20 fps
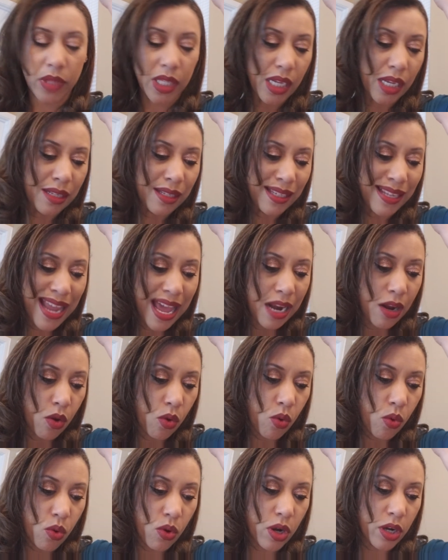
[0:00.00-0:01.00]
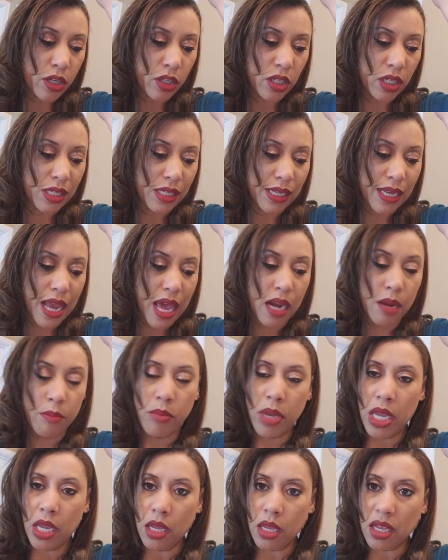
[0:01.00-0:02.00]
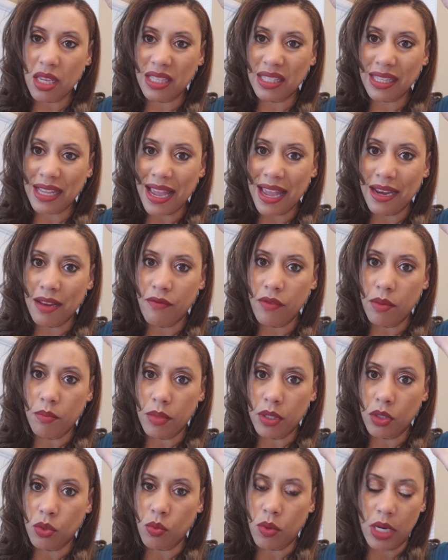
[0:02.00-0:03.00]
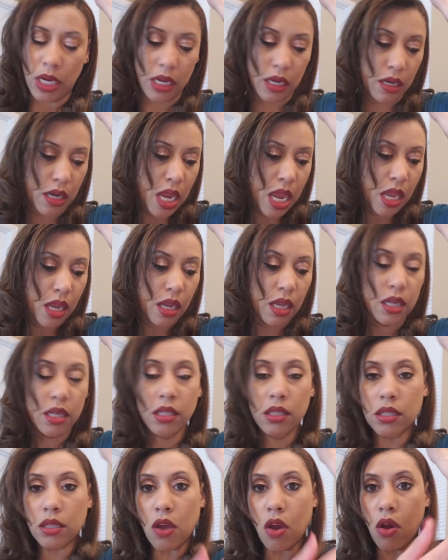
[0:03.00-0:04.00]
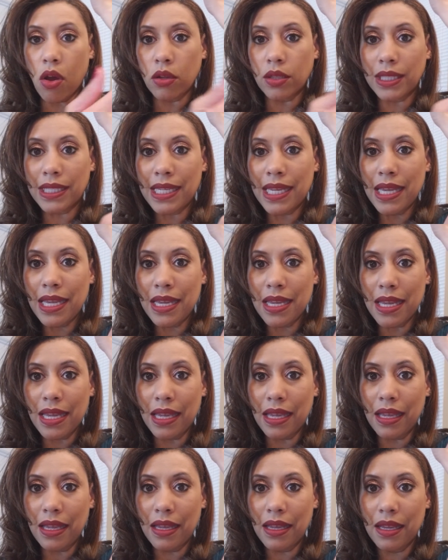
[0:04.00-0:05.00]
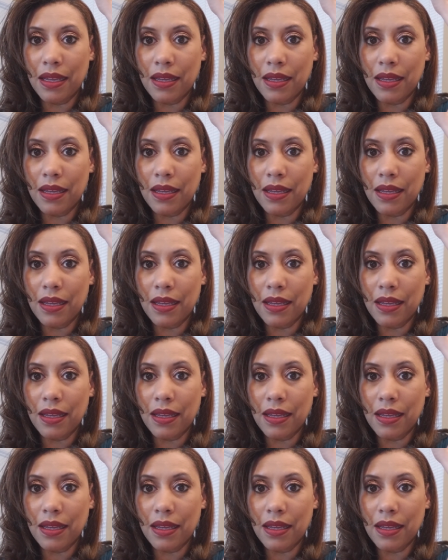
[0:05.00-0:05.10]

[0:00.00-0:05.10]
It's not an orange, it's not a pink, it's kind of in between, and it's called Tiki.